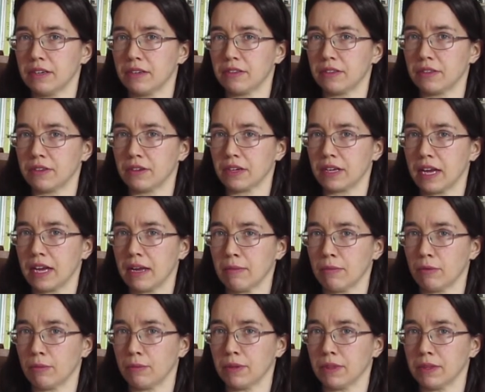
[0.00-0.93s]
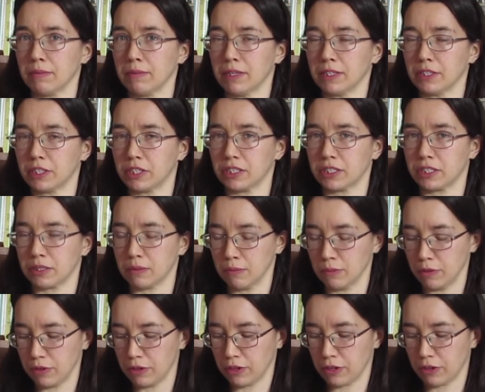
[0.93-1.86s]
that came up in the Manchester
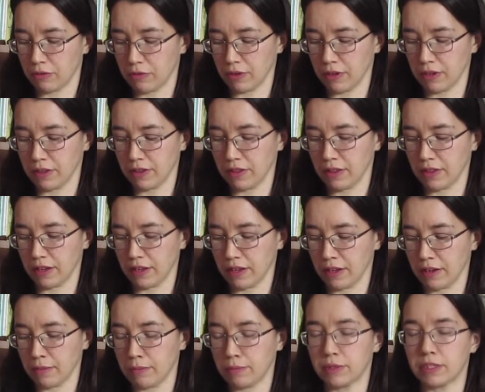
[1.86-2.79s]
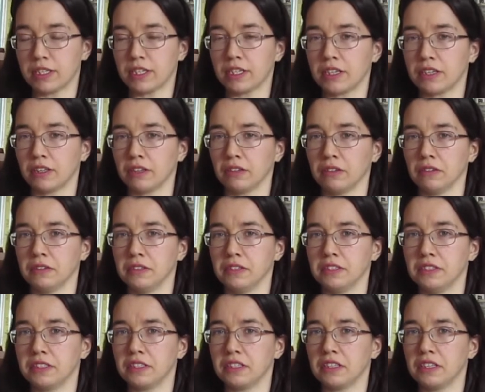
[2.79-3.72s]
Mercury there, particularly you
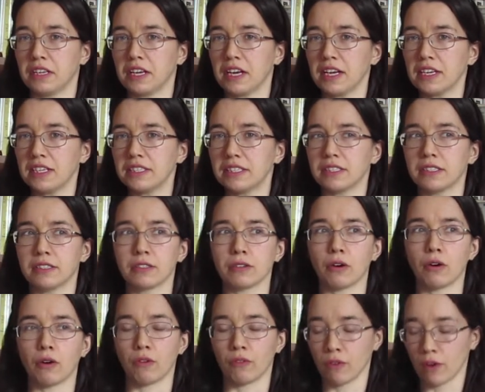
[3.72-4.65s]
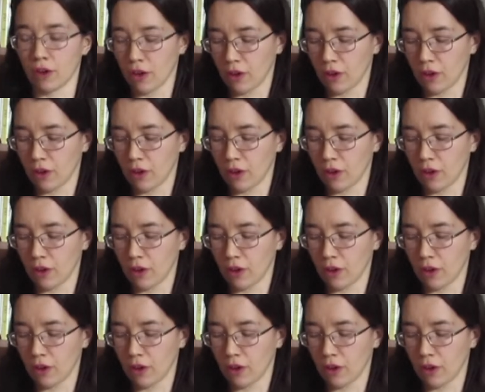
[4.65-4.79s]
see the cases of